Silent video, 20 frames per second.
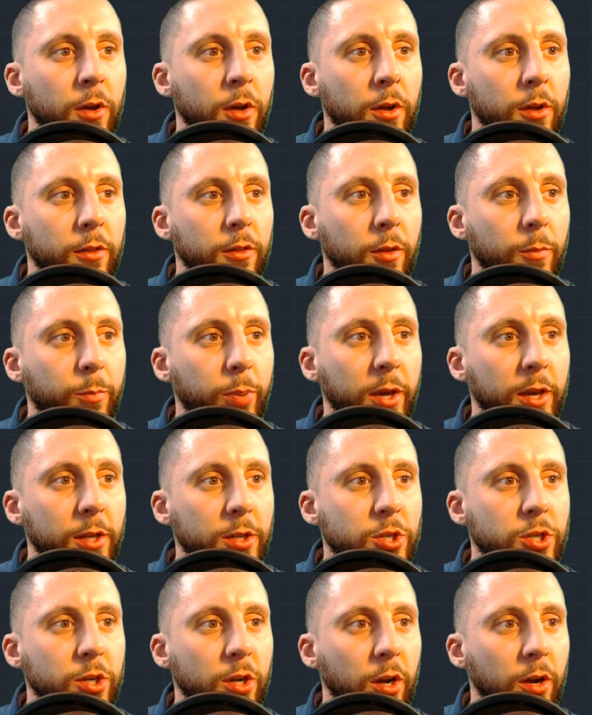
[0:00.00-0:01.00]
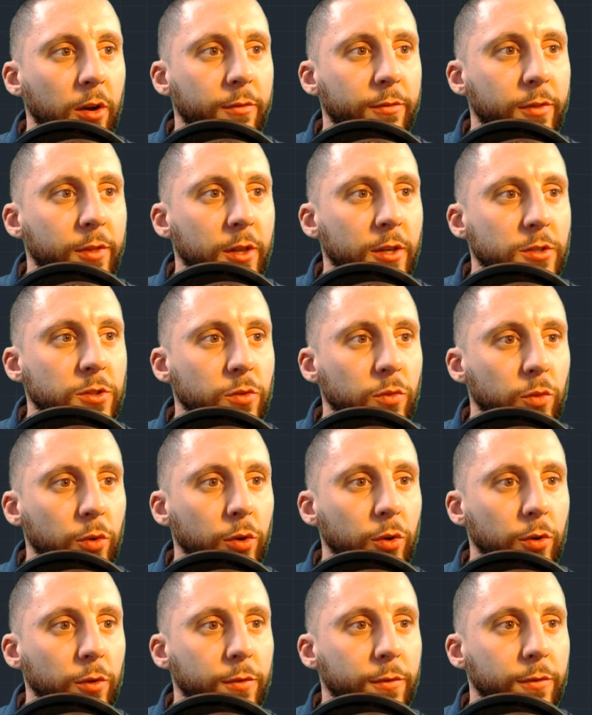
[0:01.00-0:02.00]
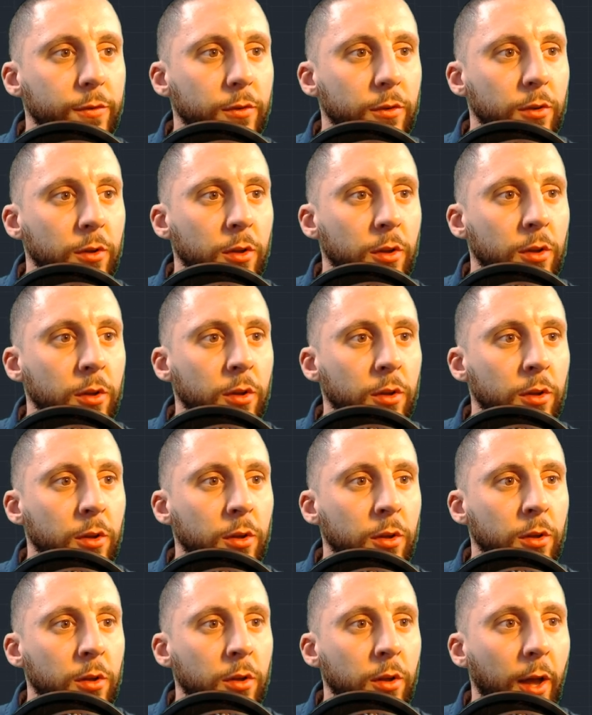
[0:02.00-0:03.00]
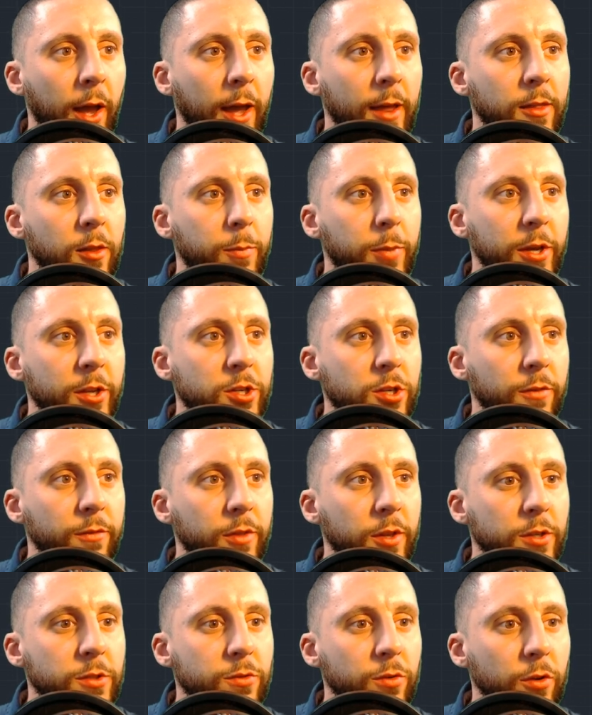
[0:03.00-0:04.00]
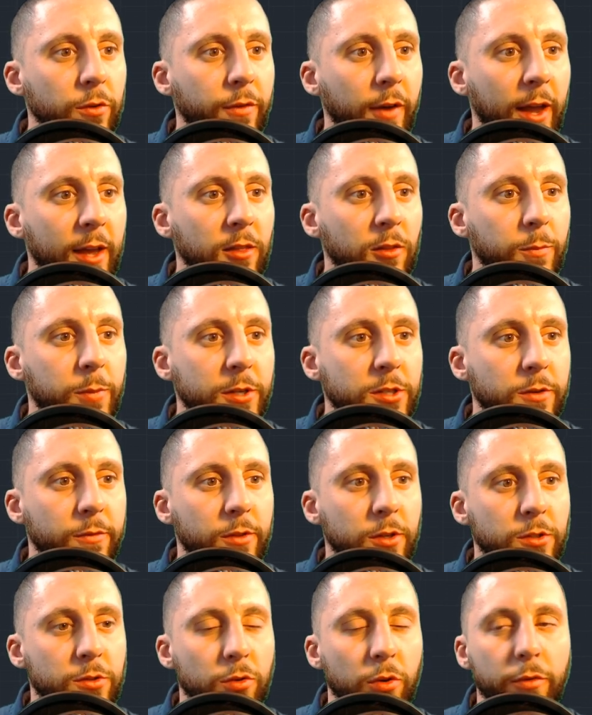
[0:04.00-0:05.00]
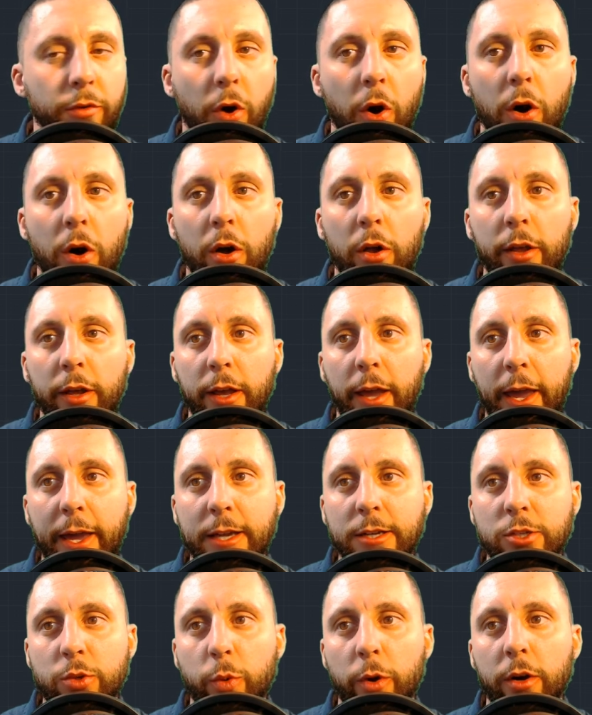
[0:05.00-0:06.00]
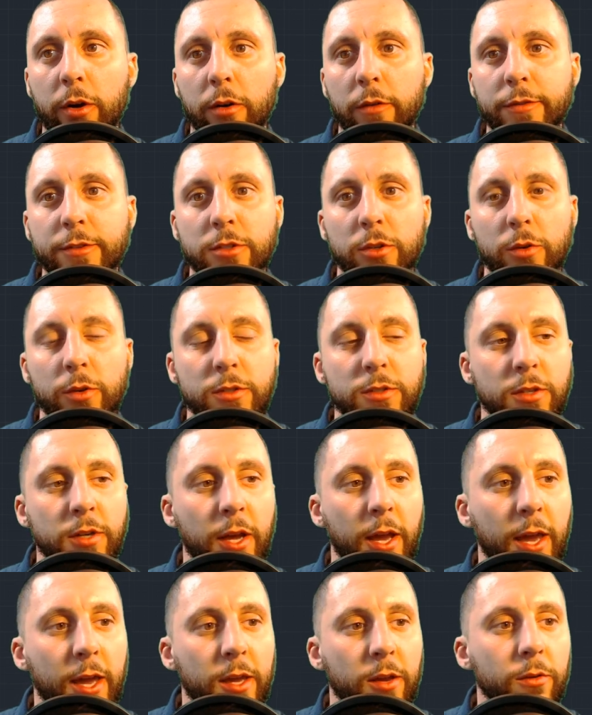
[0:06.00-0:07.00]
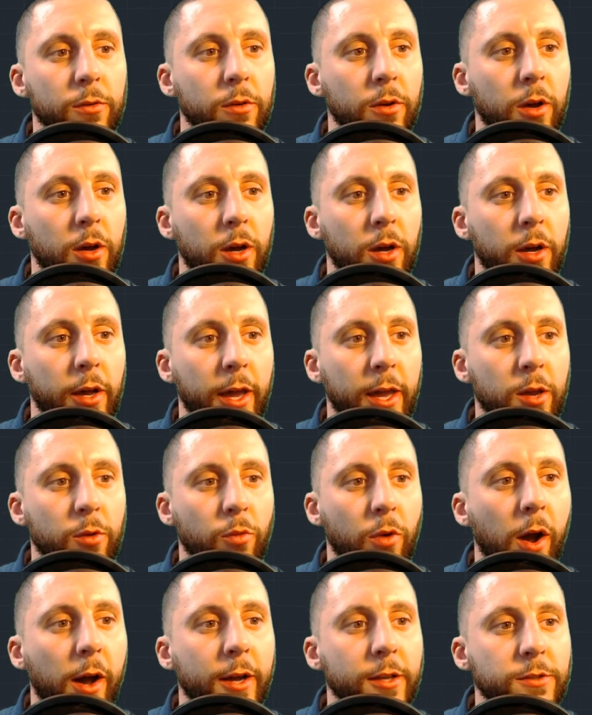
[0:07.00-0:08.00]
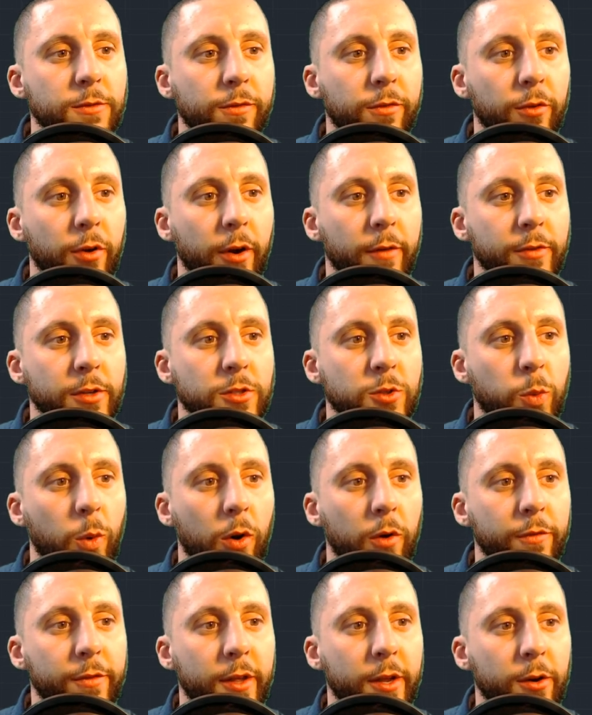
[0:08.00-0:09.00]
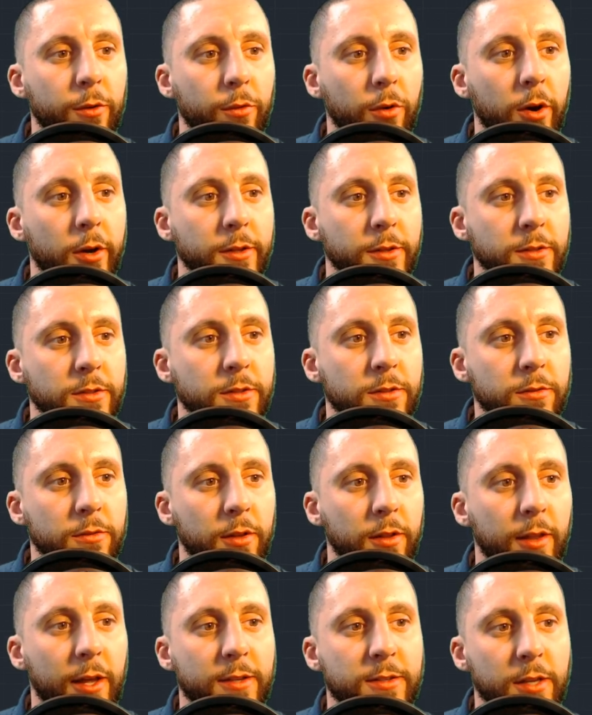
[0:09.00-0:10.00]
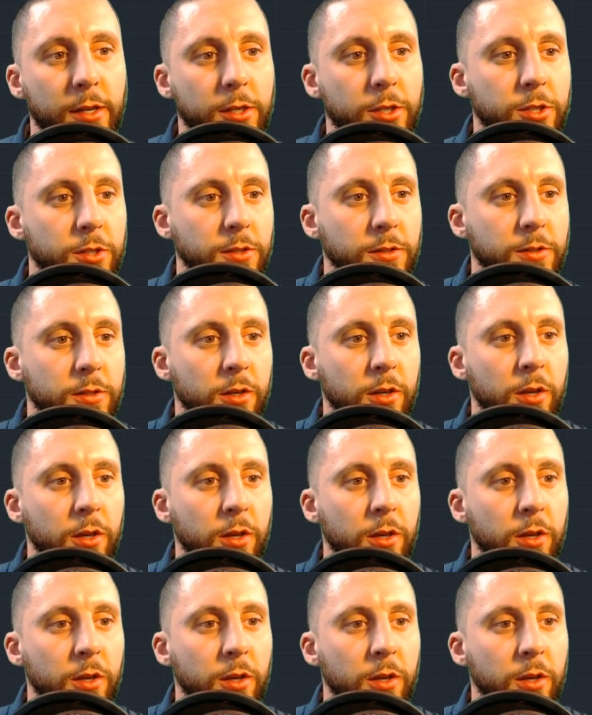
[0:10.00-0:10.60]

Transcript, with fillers: the pitch of this roof and the pitch of this roof and the pitch of this roof all 812 so it's an 8 uh, 8 rise for every 12 that it runs and that's inches